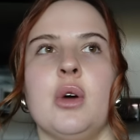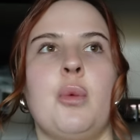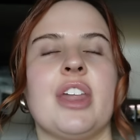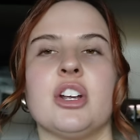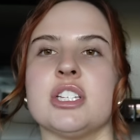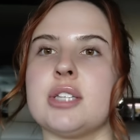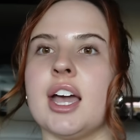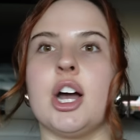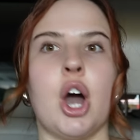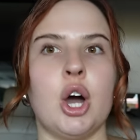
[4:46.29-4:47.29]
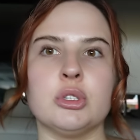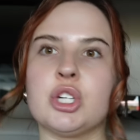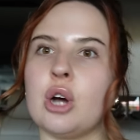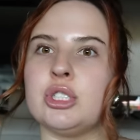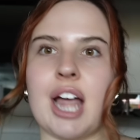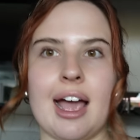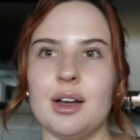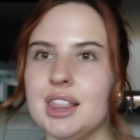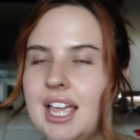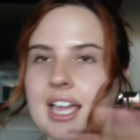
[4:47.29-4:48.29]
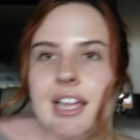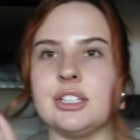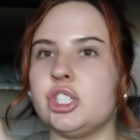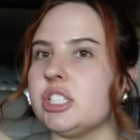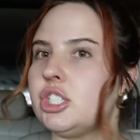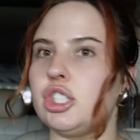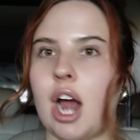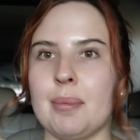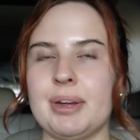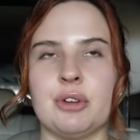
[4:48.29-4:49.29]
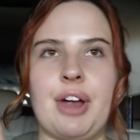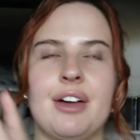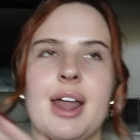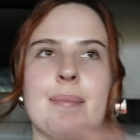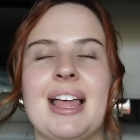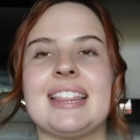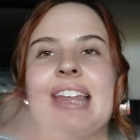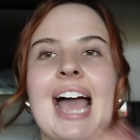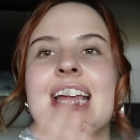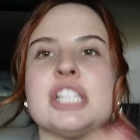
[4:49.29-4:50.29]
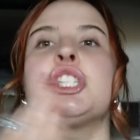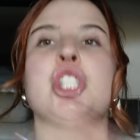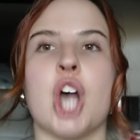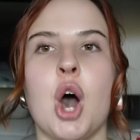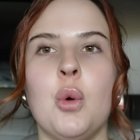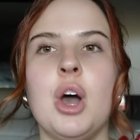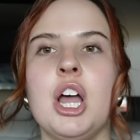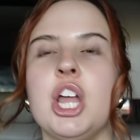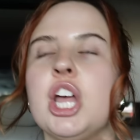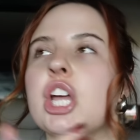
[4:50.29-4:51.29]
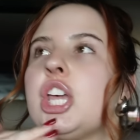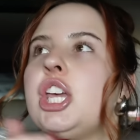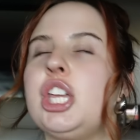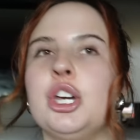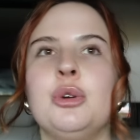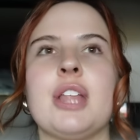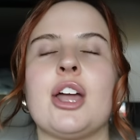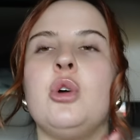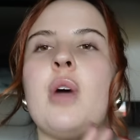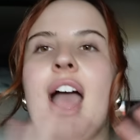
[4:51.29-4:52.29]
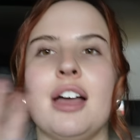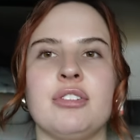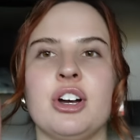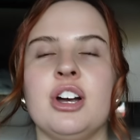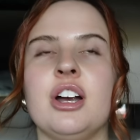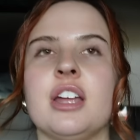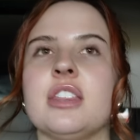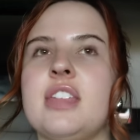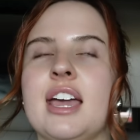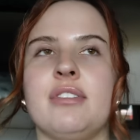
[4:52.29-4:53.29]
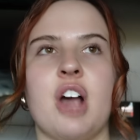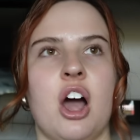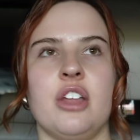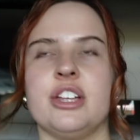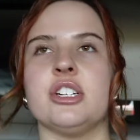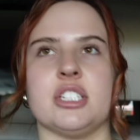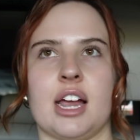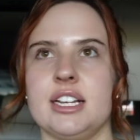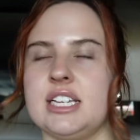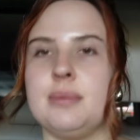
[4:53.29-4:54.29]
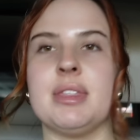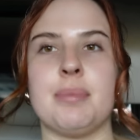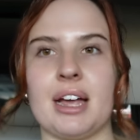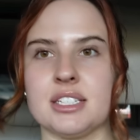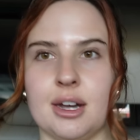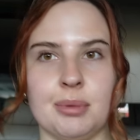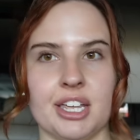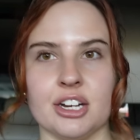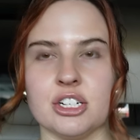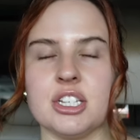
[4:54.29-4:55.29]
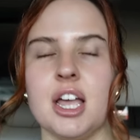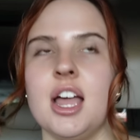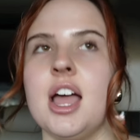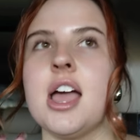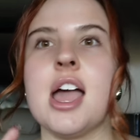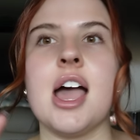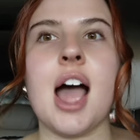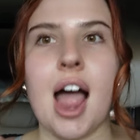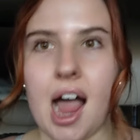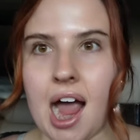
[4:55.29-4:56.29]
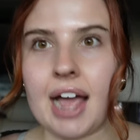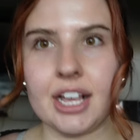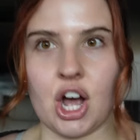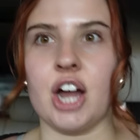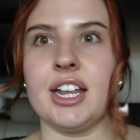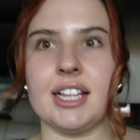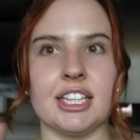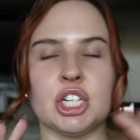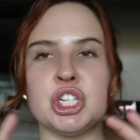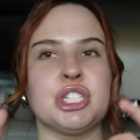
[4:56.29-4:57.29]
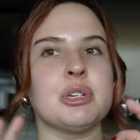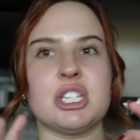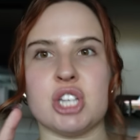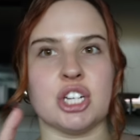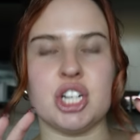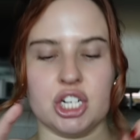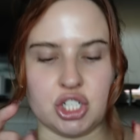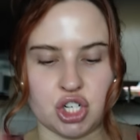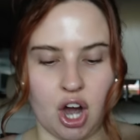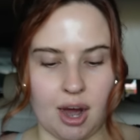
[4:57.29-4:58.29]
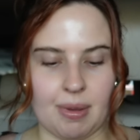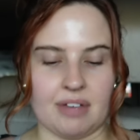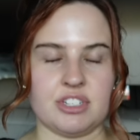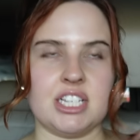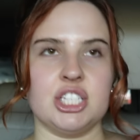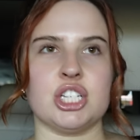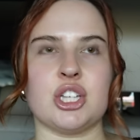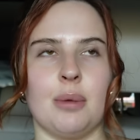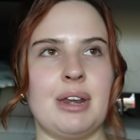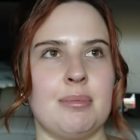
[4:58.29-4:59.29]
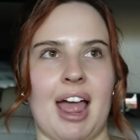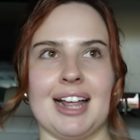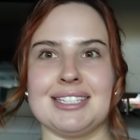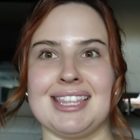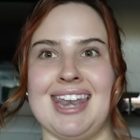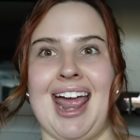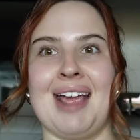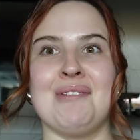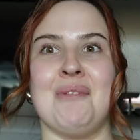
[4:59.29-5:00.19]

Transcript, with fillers: whether it's like Coach, Coach Outlet, just shopping around, I'm like, that is so cute. Like, whoever they've got on their design team in the past couple years, iconic. Like, they're just doing such a good job. I've seen so many bags that I